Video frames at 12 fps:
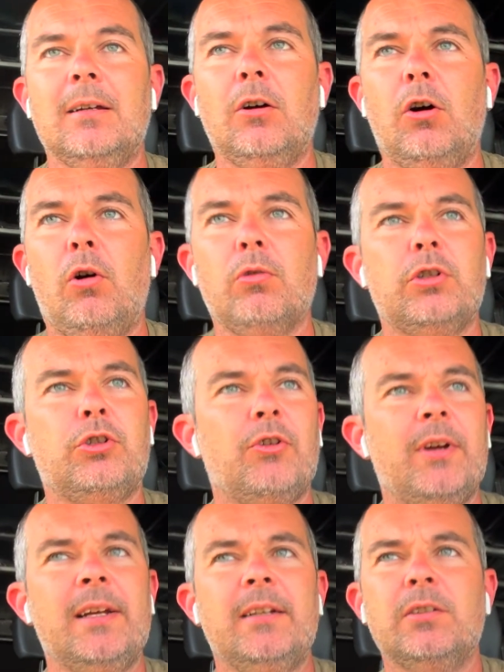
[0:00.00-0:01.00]
All the
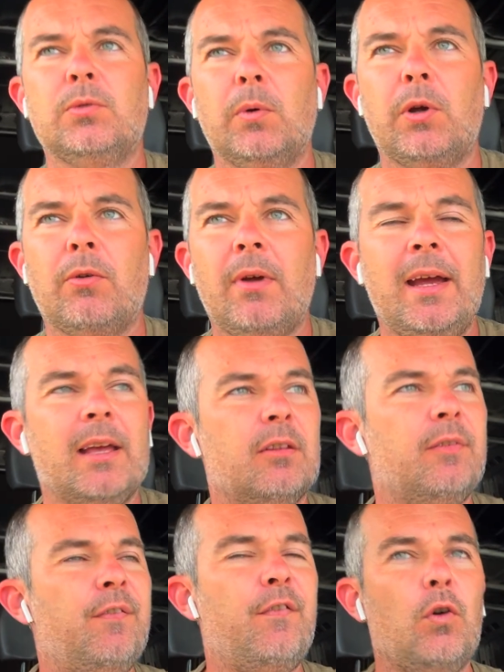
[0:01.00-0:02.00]
traders were great. The
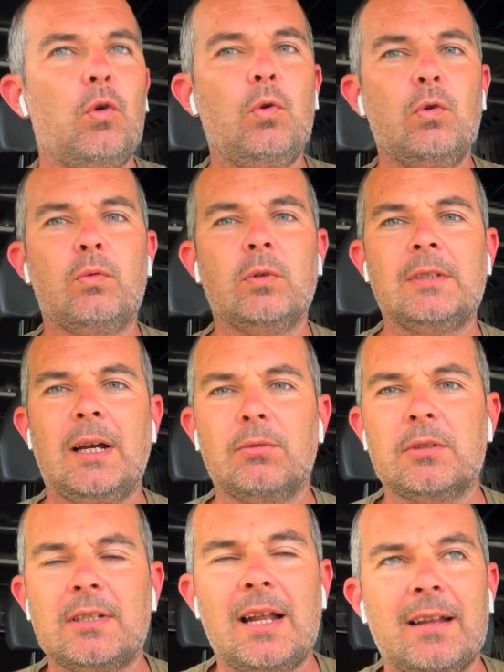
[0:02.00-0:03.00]
food was
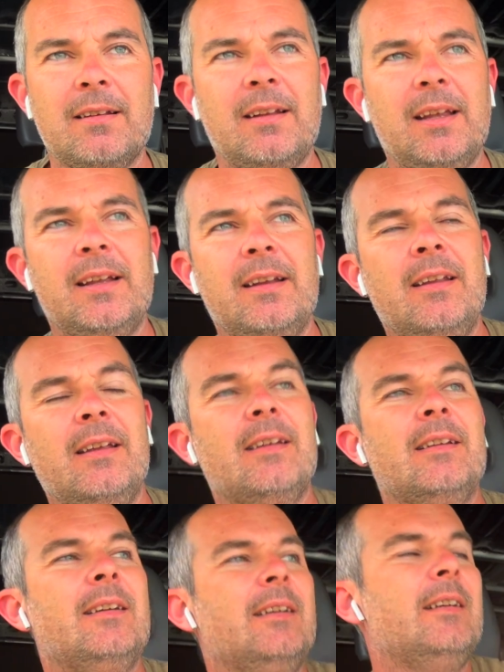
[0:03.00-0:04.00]
outstanding.
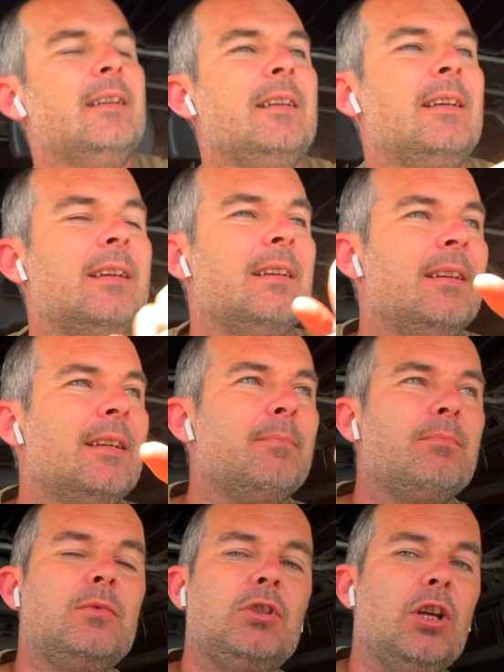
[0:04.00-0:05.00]

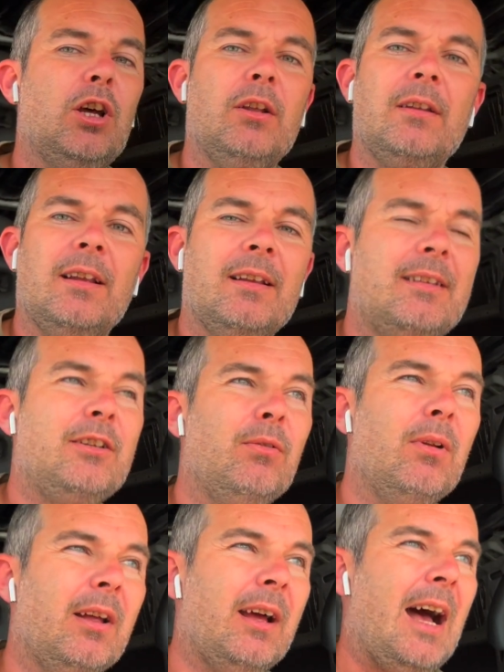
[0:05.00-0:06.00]
So,
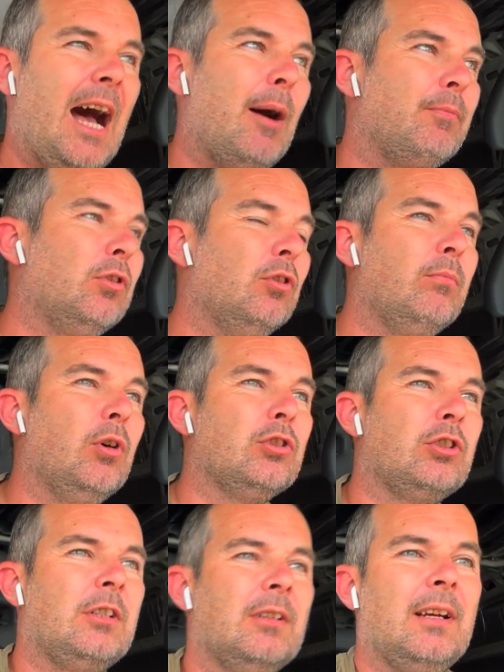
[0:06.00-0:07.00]
absolute
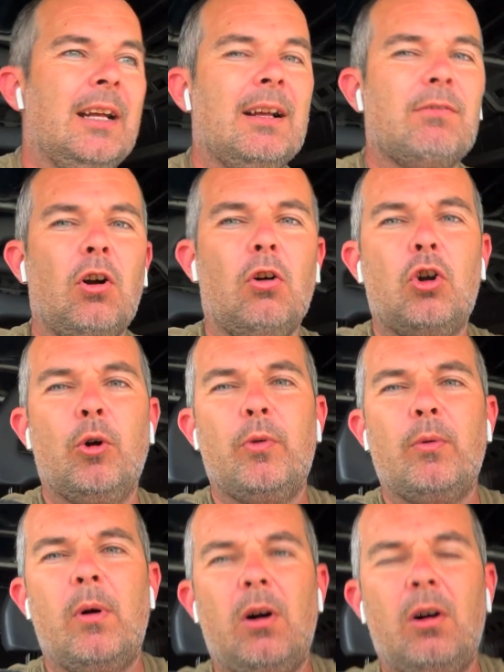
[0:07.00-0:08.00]
must. And I've got a
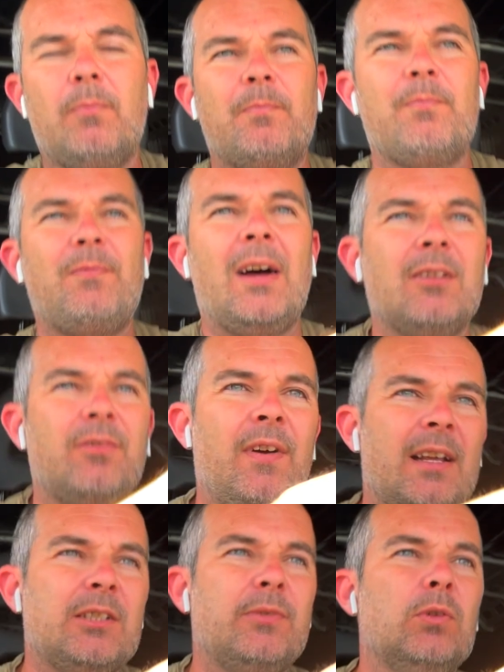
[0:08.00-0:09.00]
couple more van
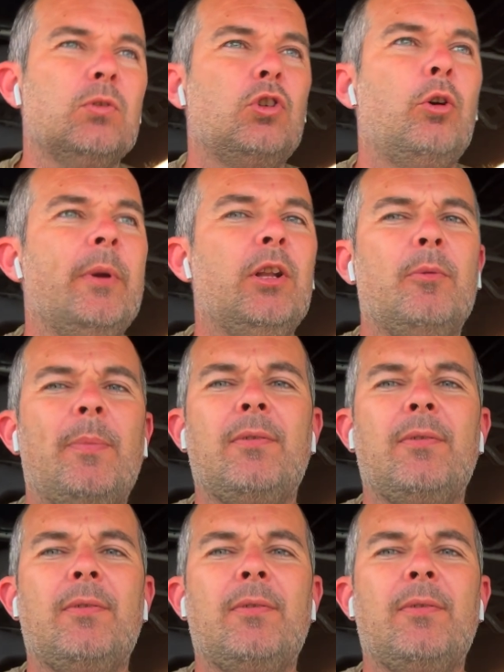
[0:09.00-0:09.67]
festivals coming up.